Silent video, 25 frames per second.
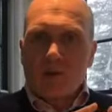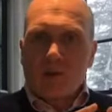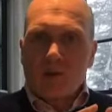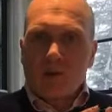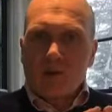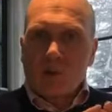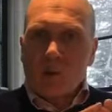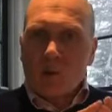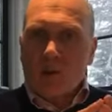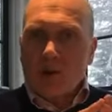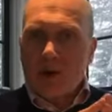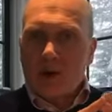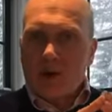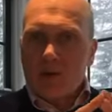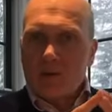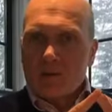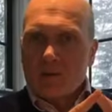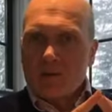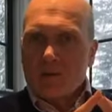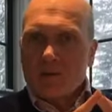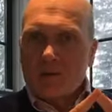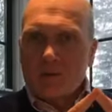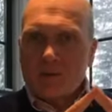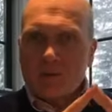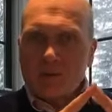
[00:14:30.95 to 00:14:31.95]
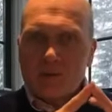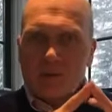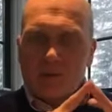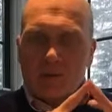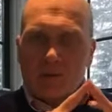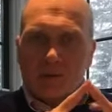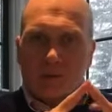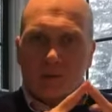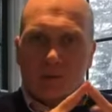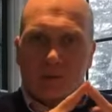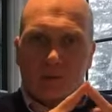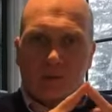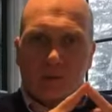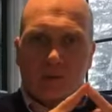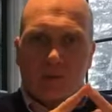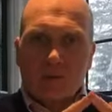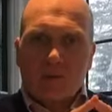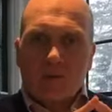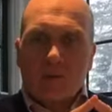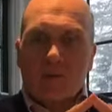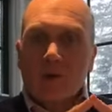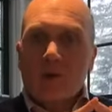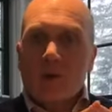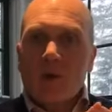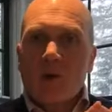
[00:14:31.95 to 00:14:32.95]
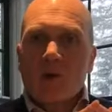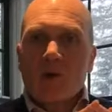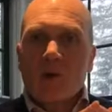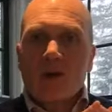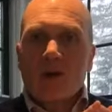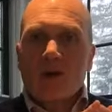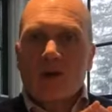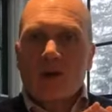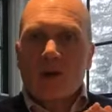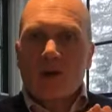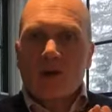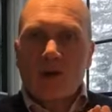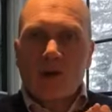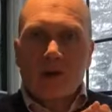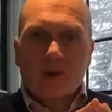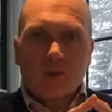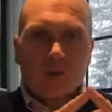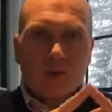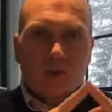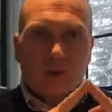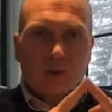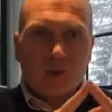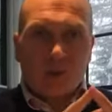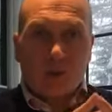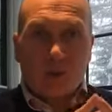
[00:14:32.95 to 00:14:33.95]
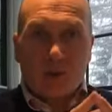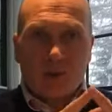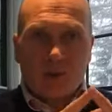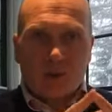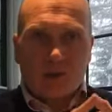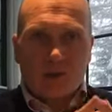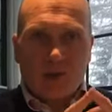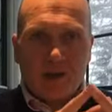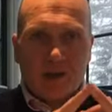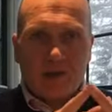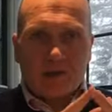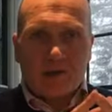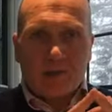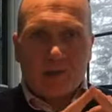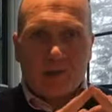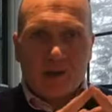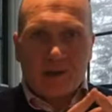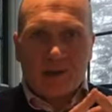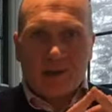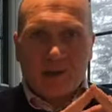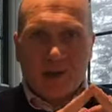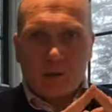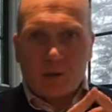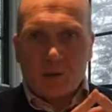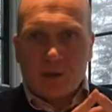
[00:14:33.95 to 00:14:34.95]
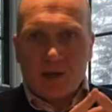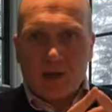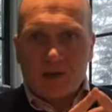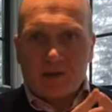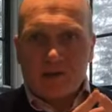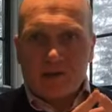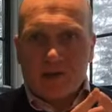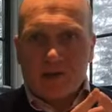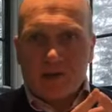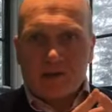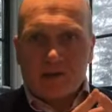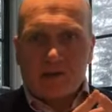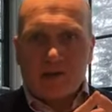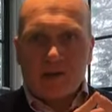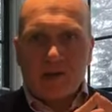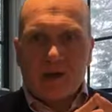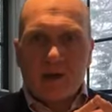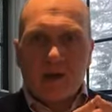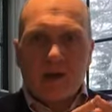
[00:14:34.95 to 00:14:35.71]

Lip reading: where you're really honing in on what's specialized about that process,